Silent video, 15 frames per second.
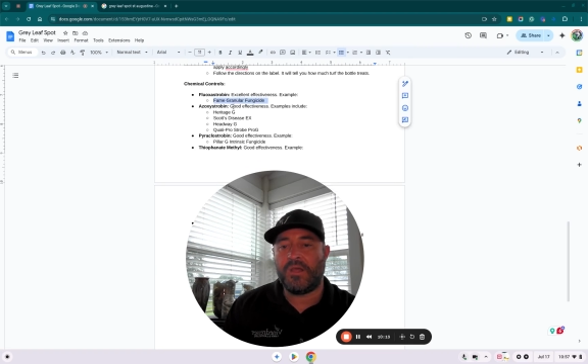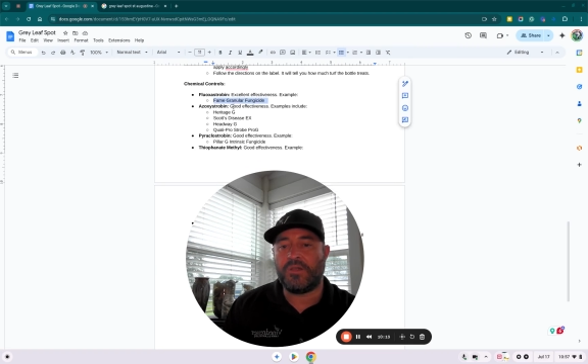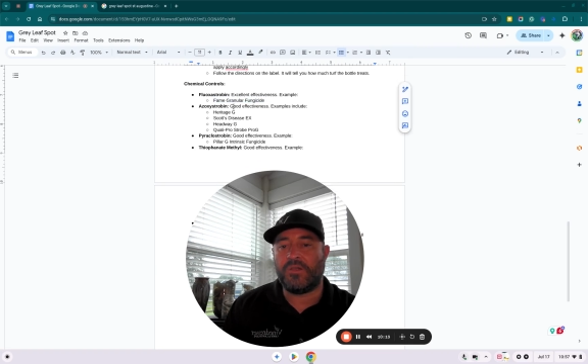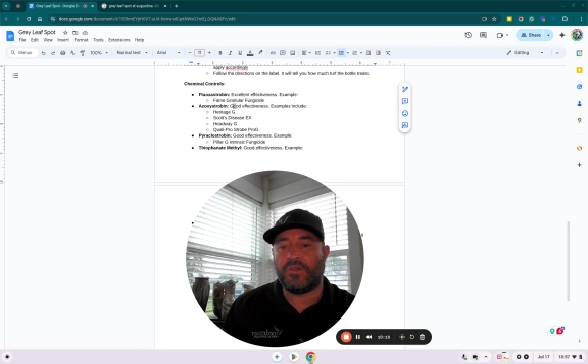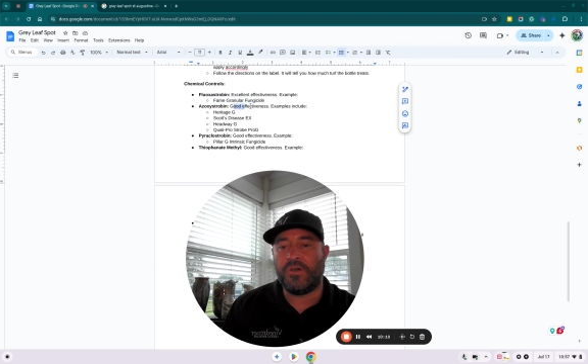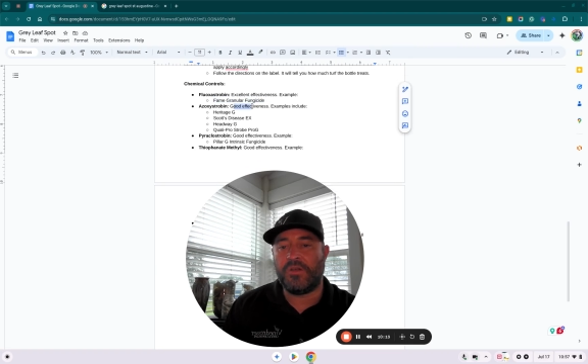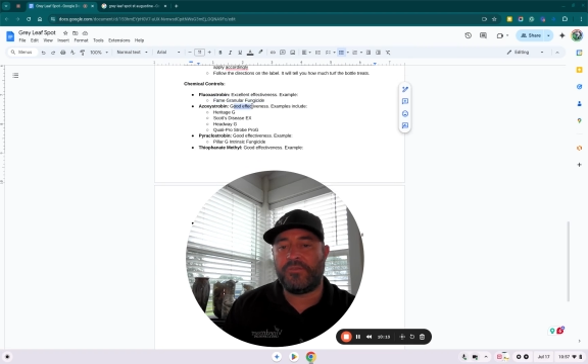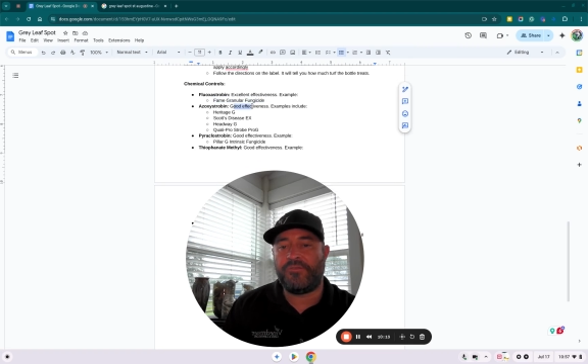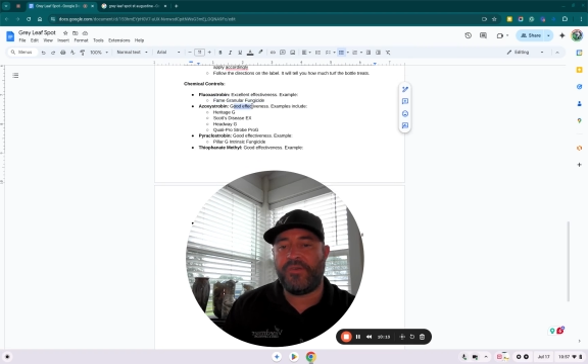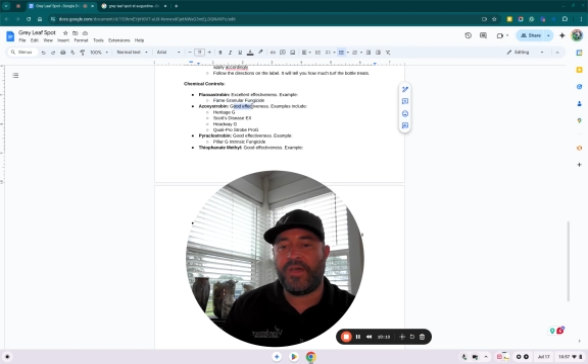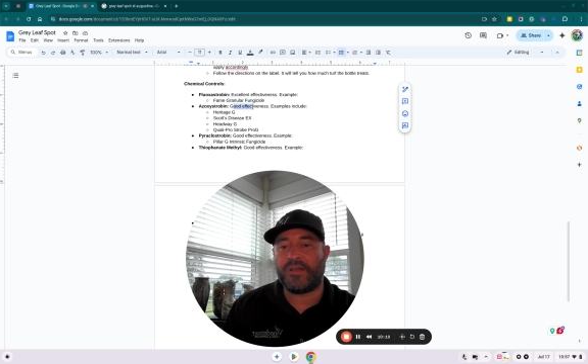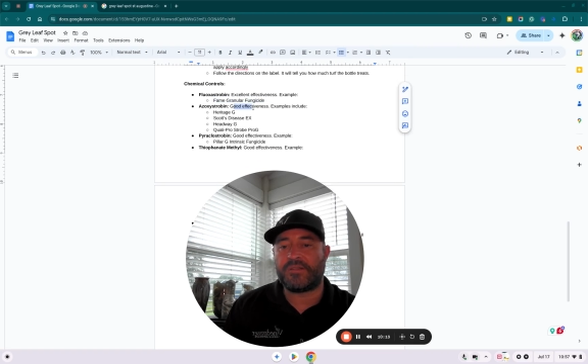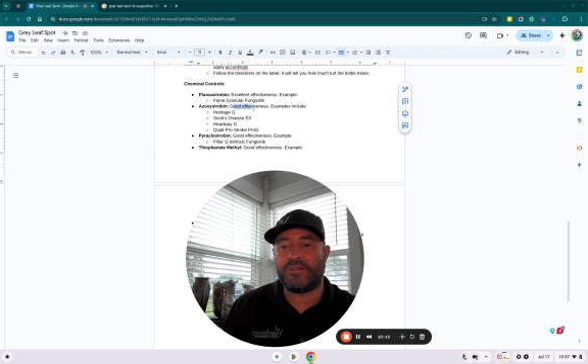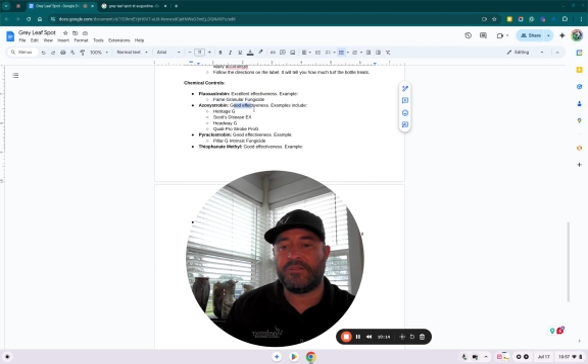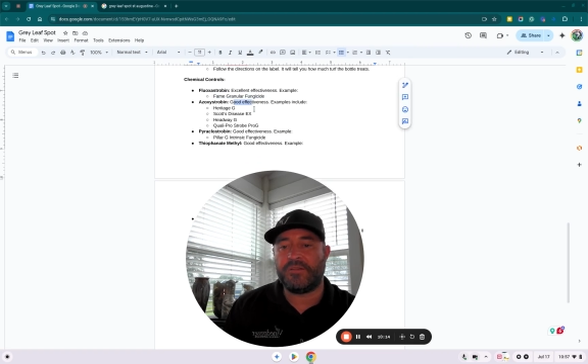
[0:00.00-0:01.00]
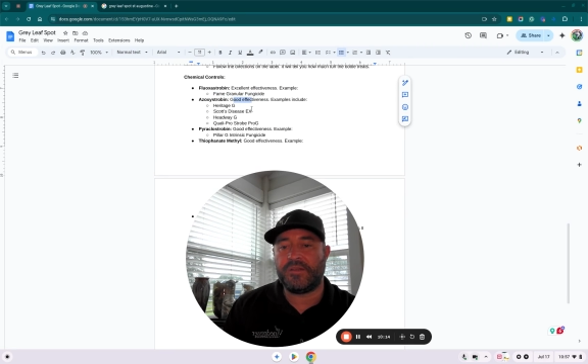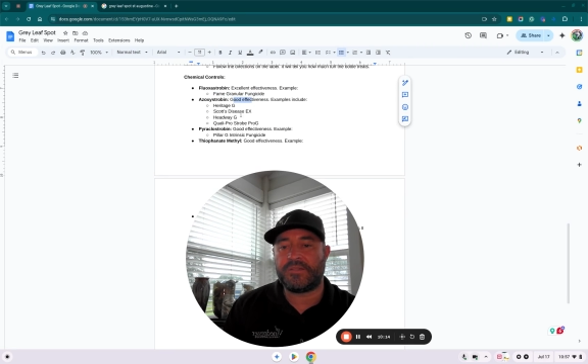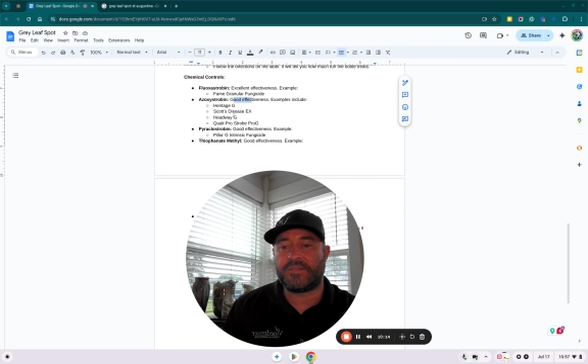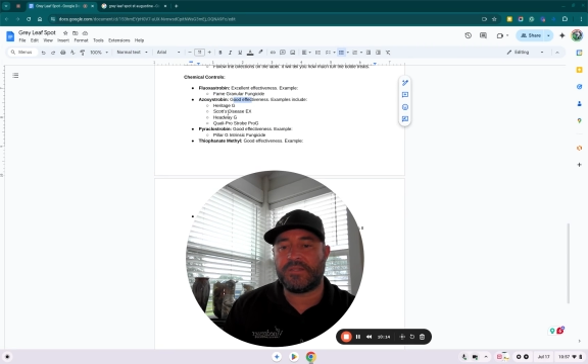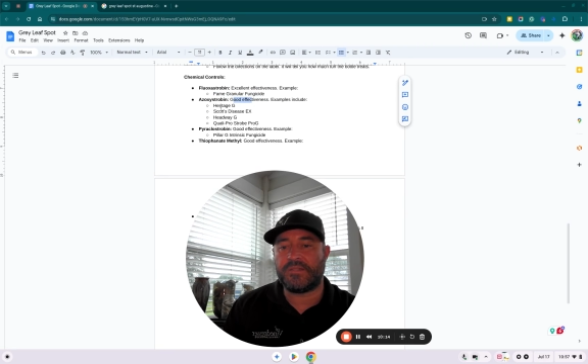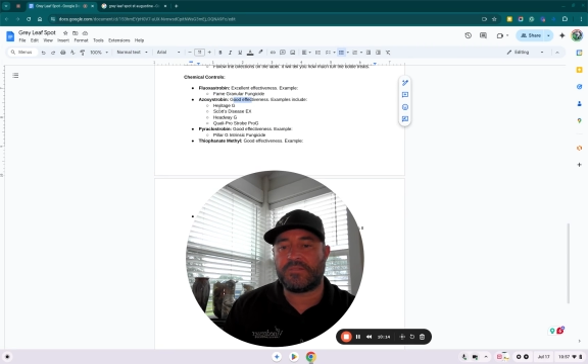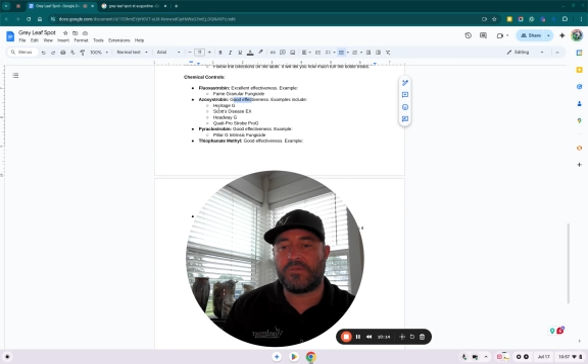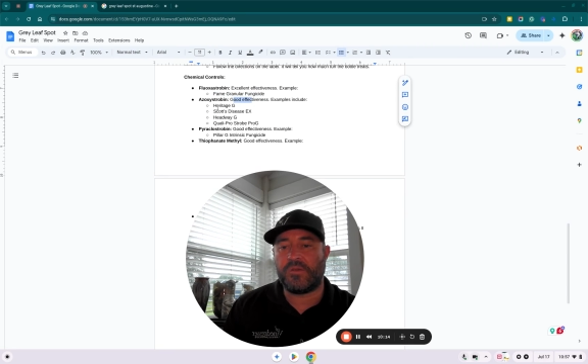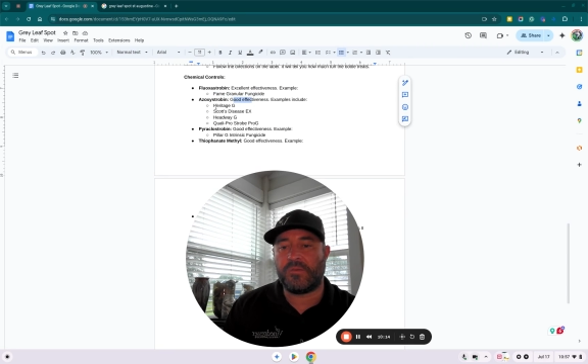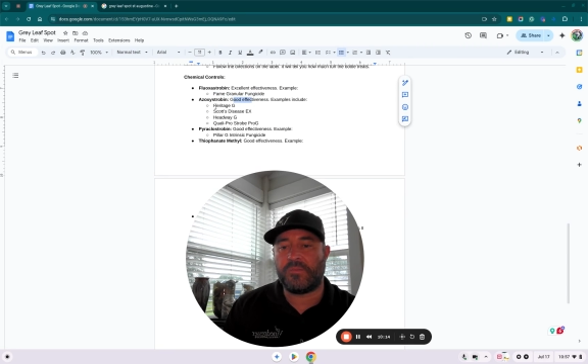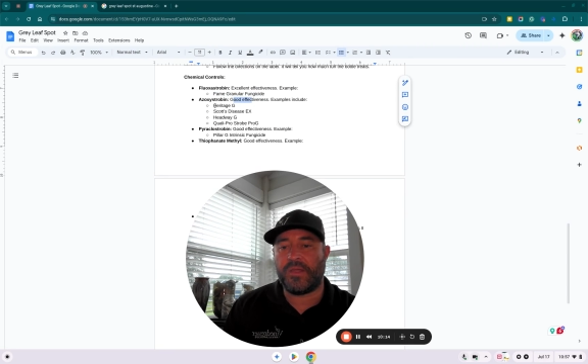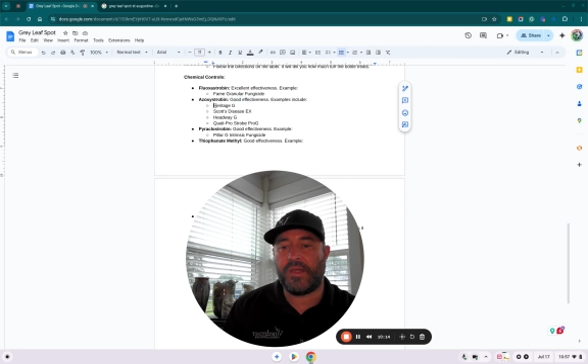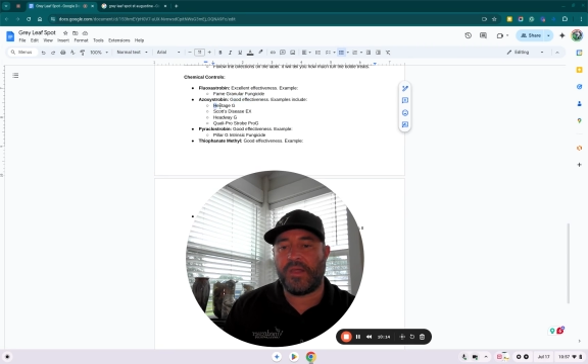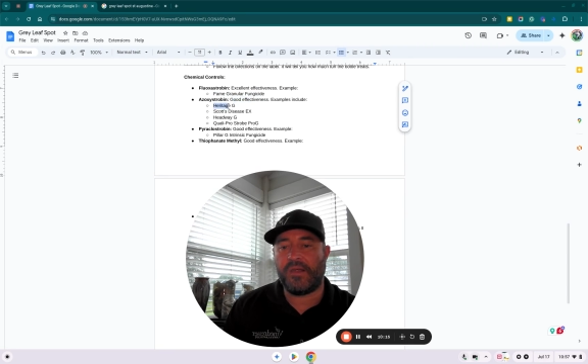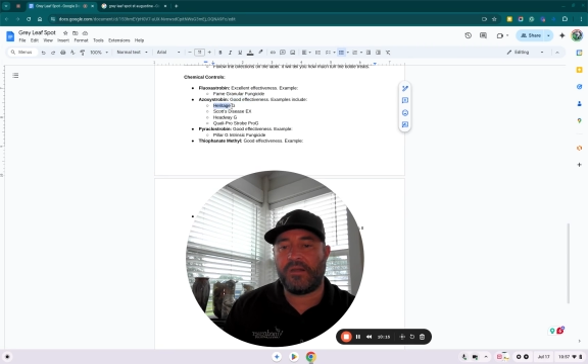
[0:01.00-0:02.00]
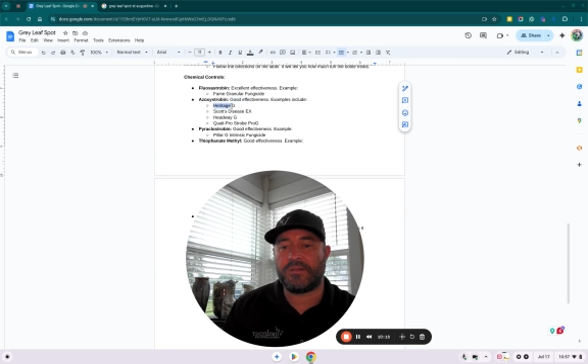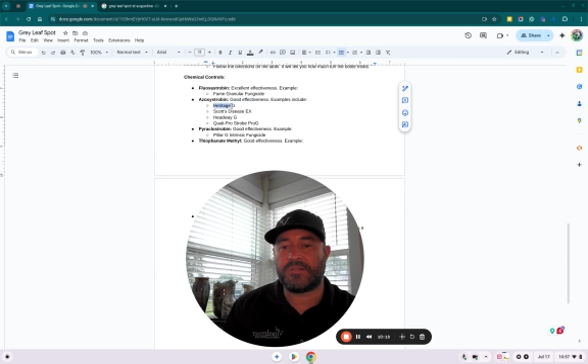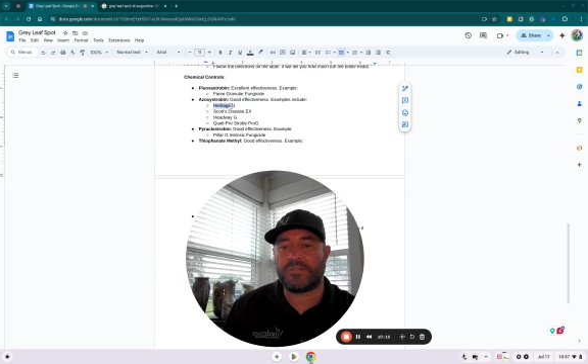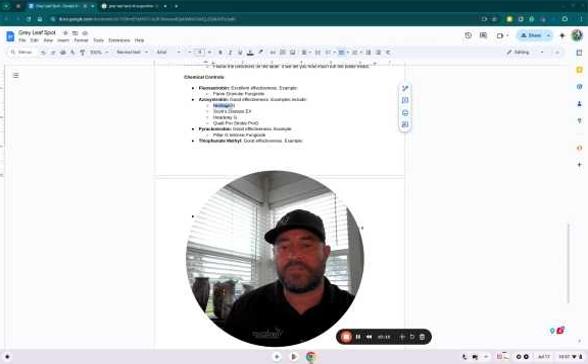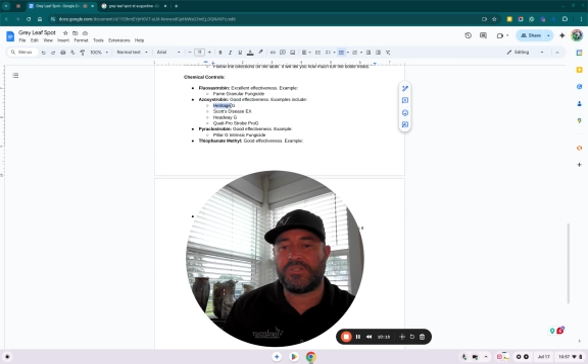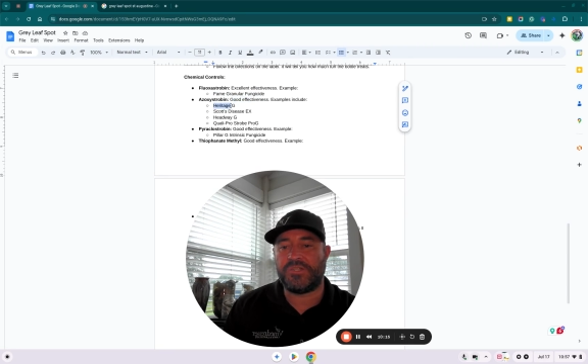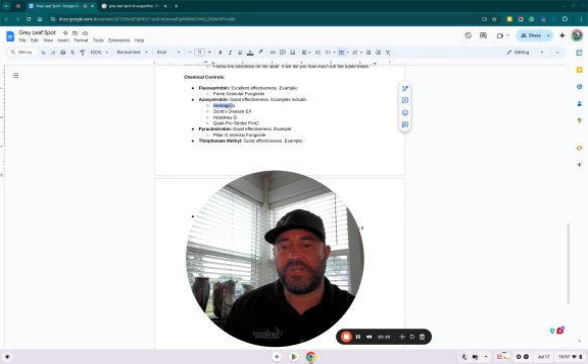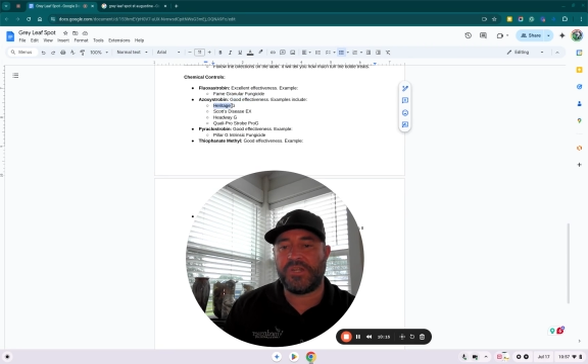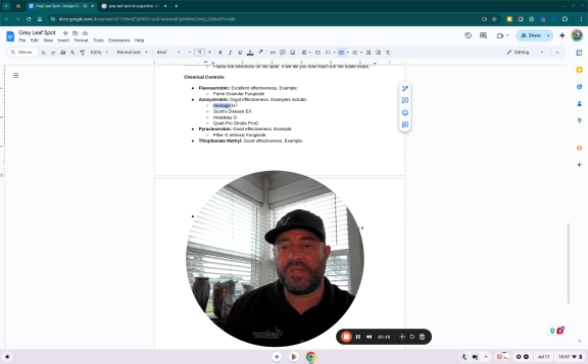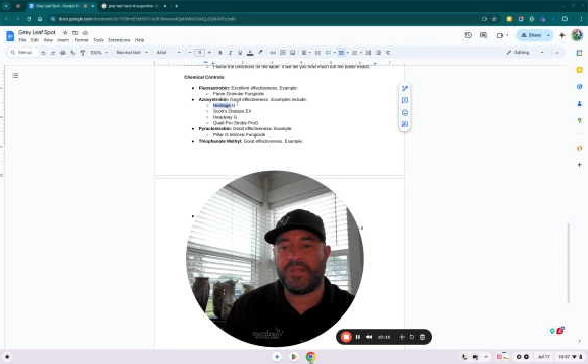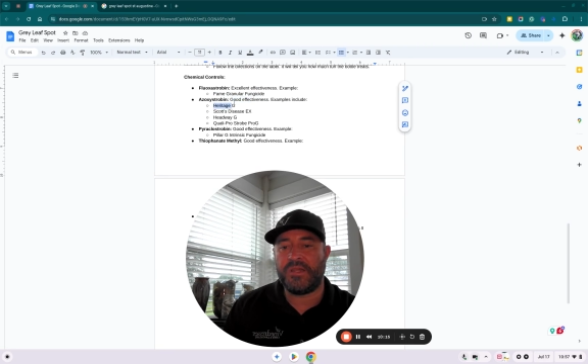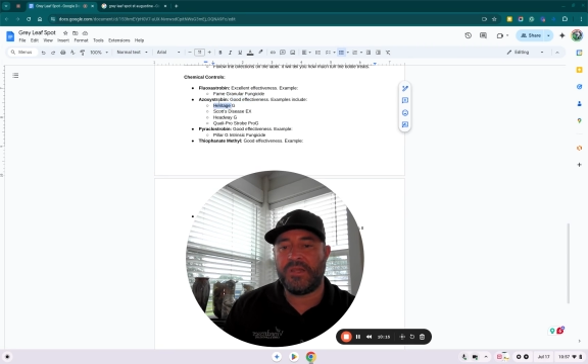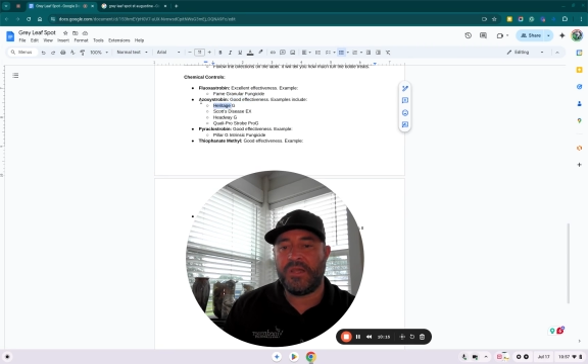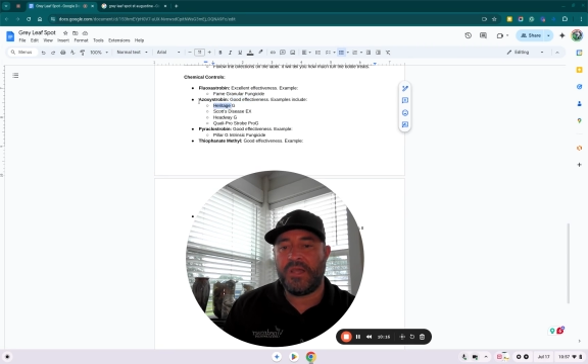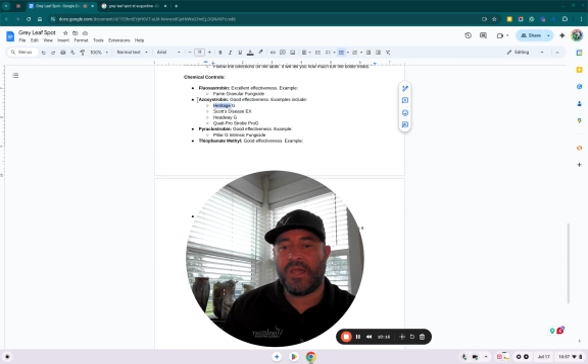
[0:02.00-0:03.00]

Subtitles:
Good effectiveness is going to be Heritage G,